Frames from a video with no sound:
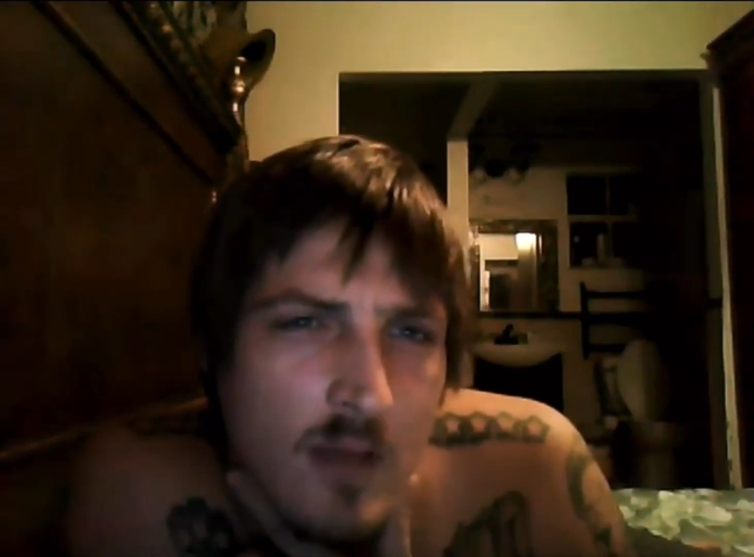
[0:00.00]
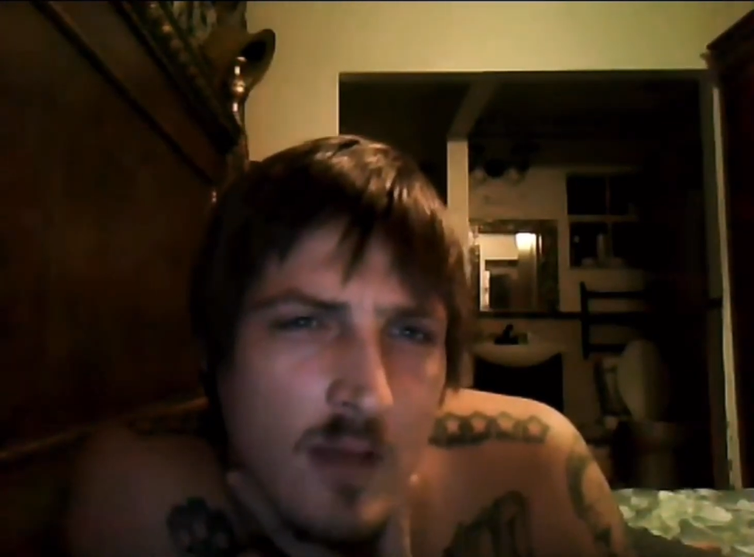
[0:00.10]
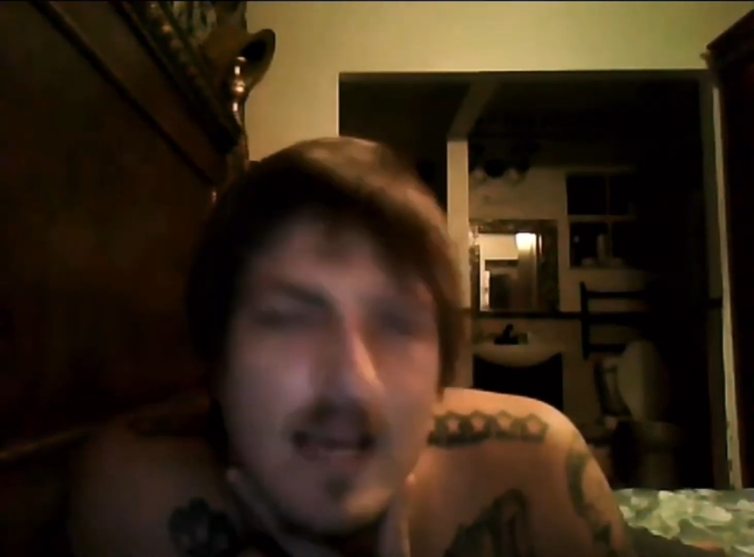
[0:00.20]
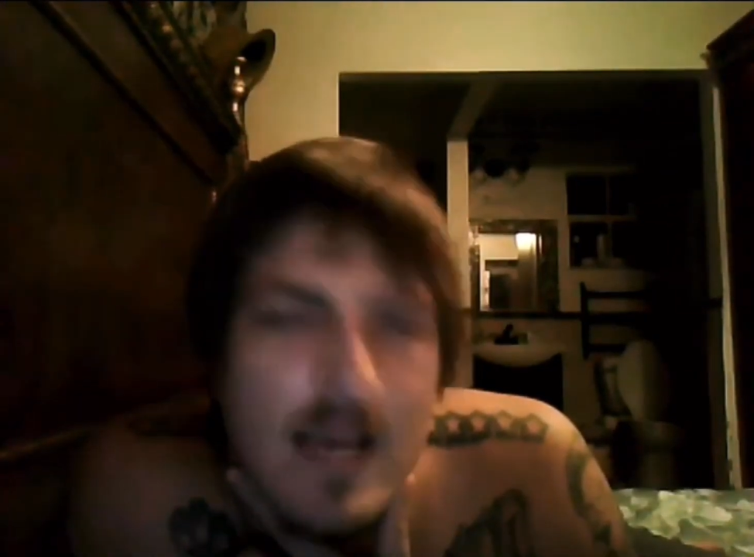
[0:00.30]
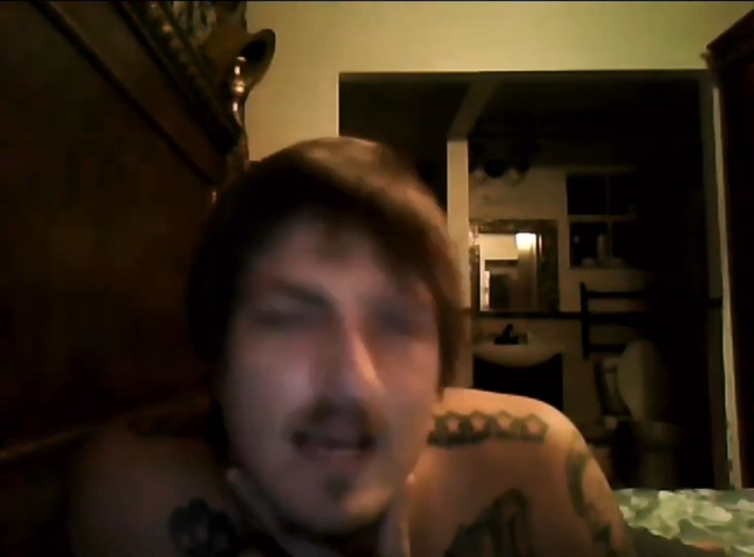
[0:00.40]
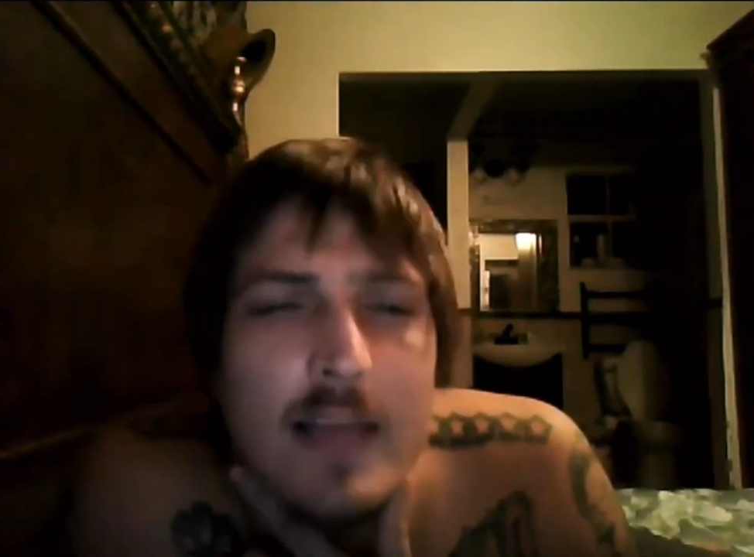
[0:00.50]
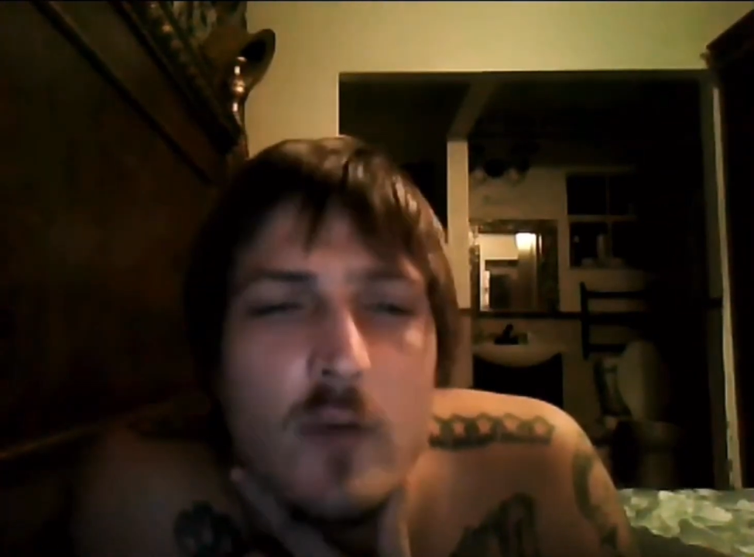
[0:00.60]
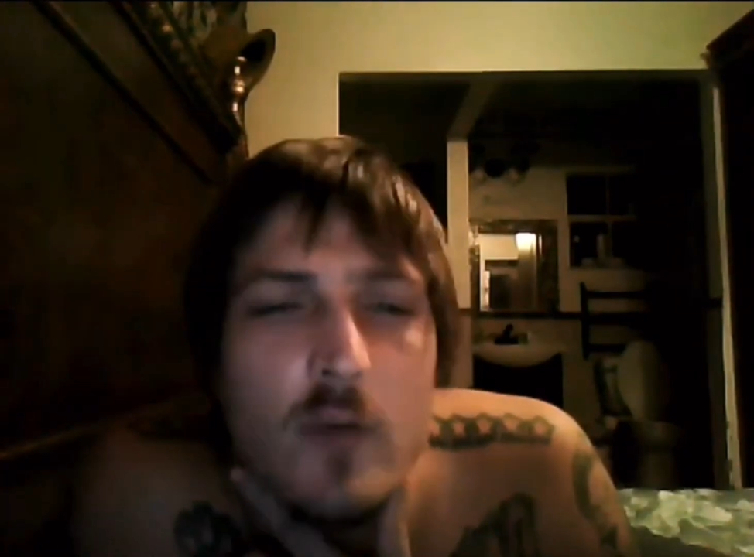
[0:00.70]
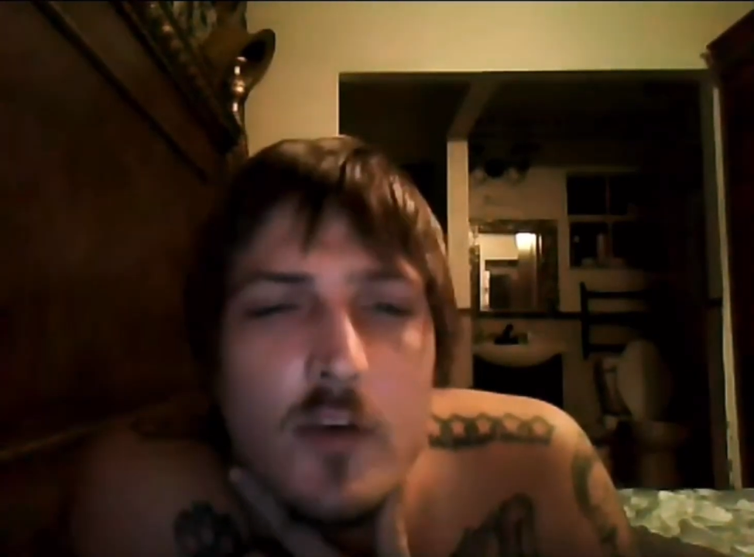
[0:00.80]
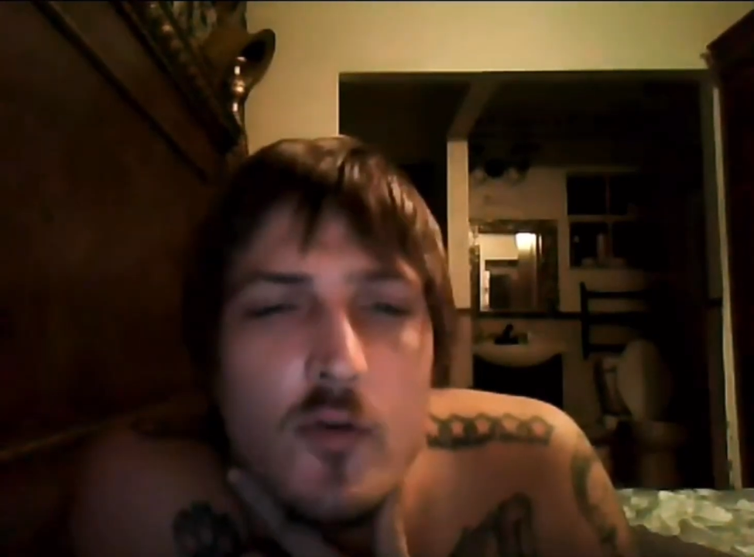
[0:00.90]
was
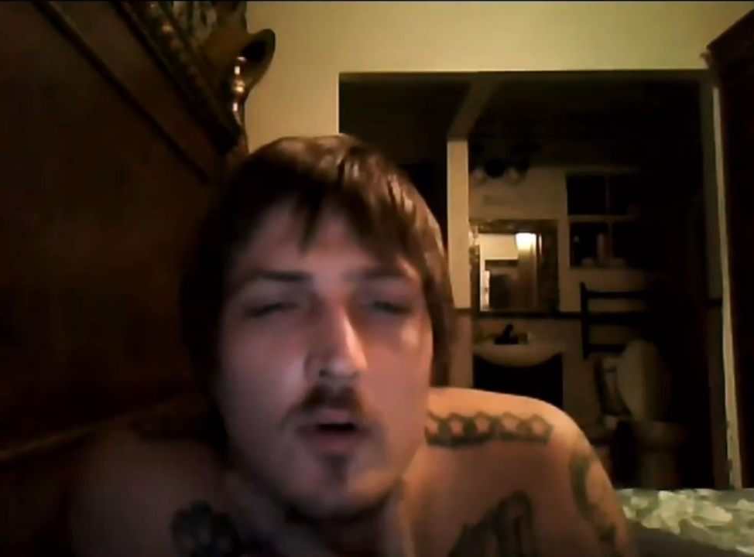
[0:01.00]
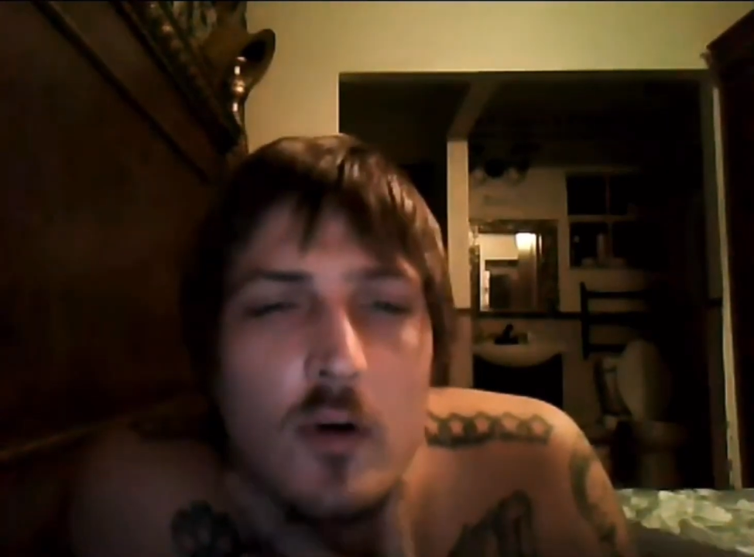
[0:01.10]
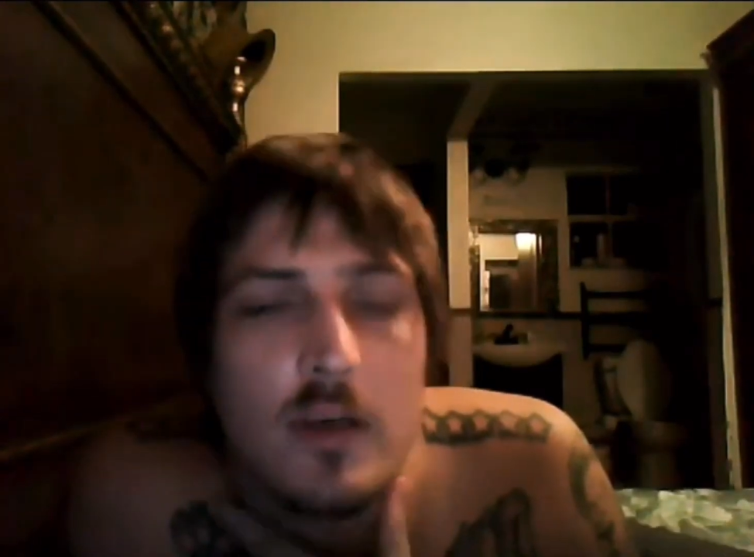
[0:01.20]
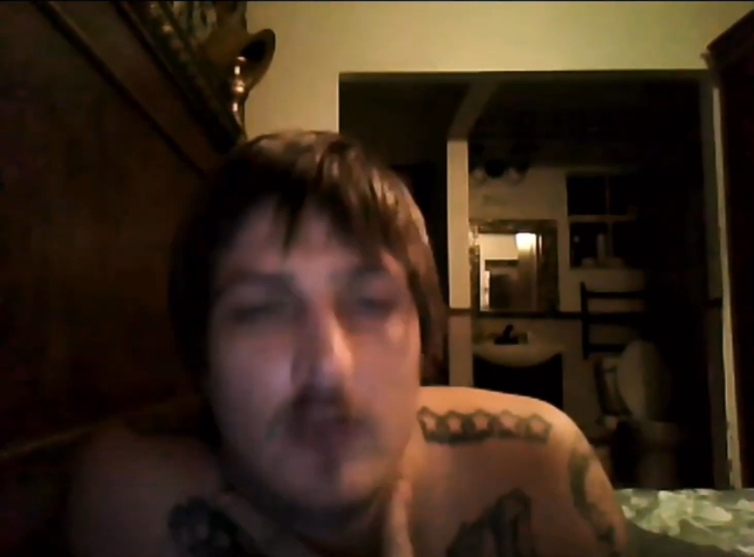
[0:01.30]
Hollywood in New York.